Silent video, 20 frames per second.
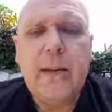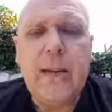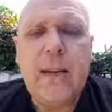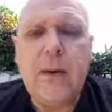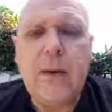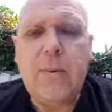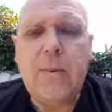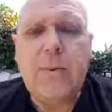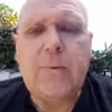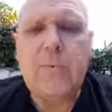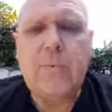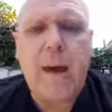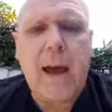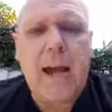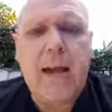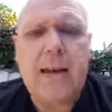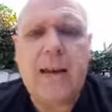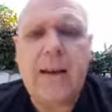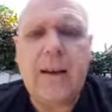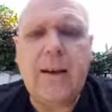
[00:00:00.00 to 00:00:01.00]
he was
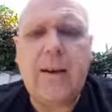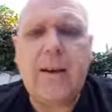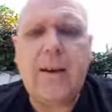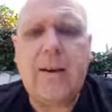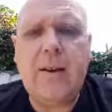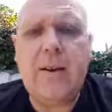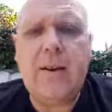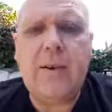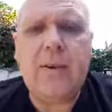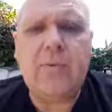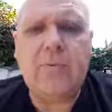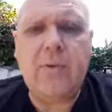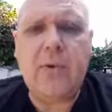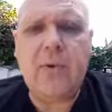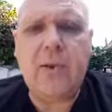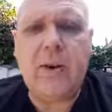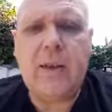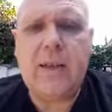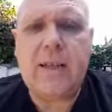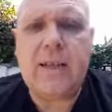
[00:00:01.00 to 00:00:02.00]
made a curse
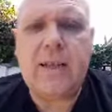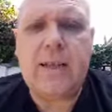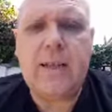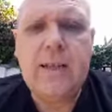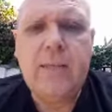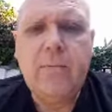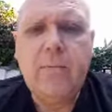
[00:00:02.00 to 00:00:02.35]
for us.